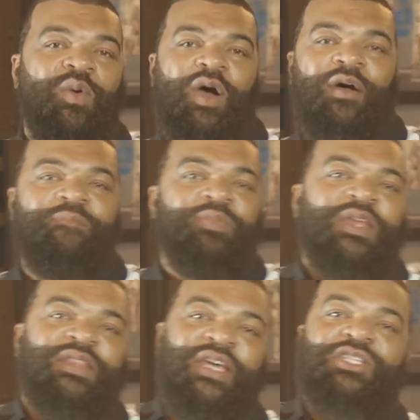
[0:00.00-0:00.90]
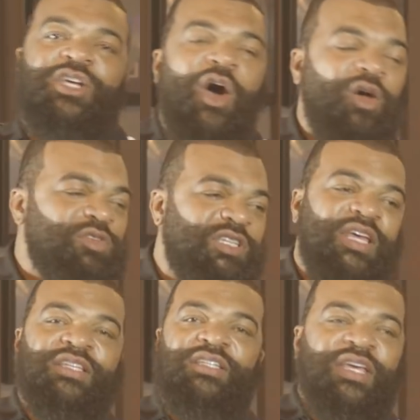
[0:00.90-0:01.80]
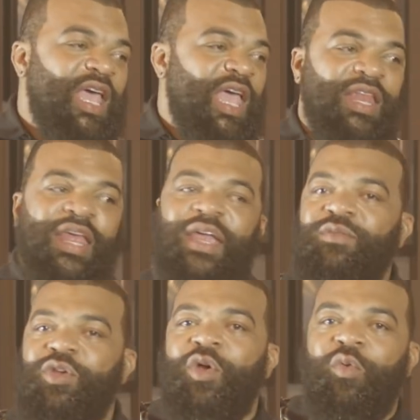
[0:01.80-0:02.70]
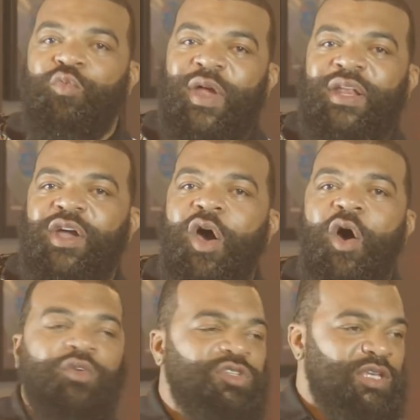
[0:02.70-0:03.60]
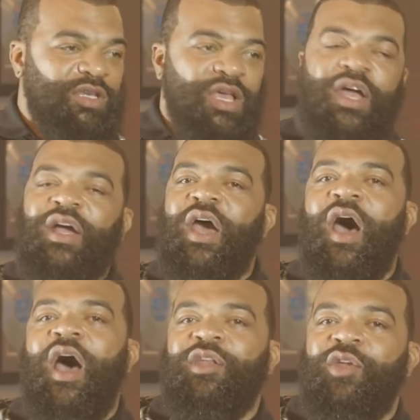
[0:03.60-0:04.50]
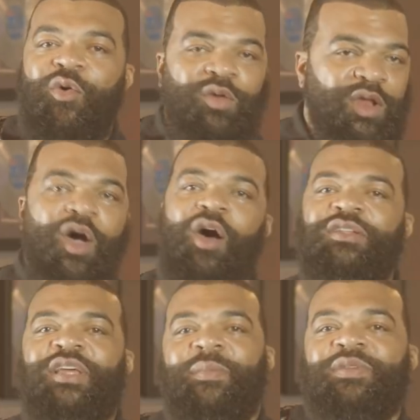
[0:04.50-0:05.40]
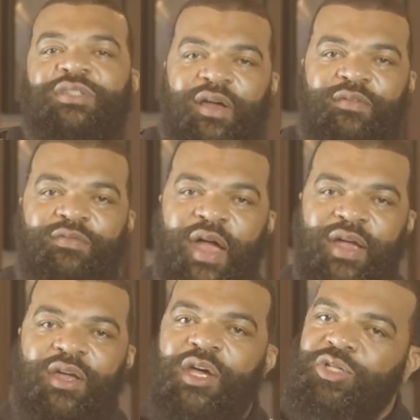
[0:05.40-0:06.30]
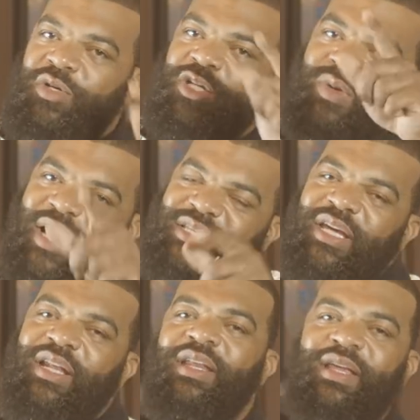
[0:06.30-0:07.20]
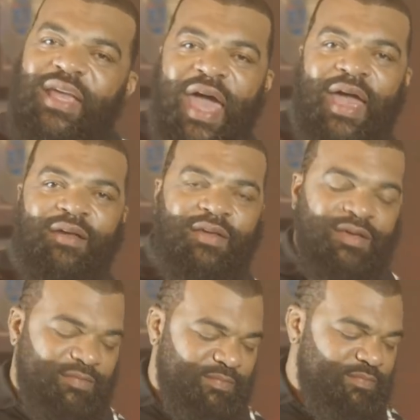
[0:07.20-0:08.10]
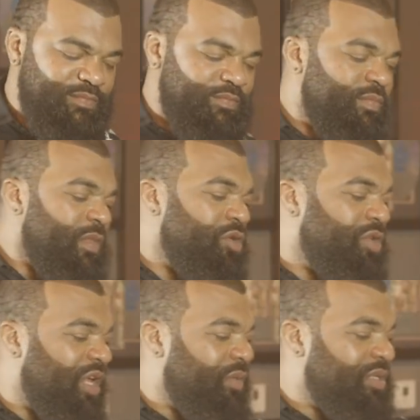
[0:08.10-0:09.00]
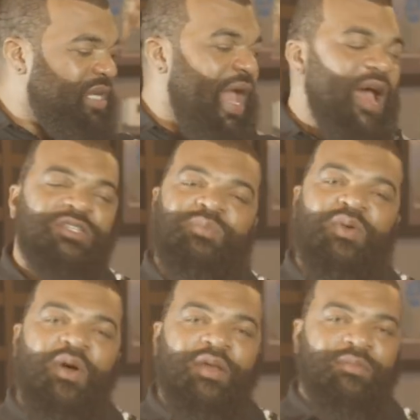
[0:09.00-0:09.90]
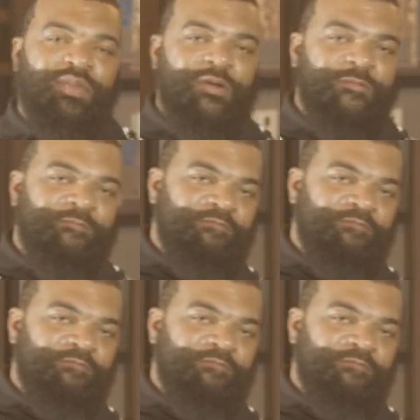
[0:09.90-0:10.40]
well, this costs this, and he, rent costs and car note and all this type of stuff, right? So this is what I tell any guy out here. You dealing with child support, bro.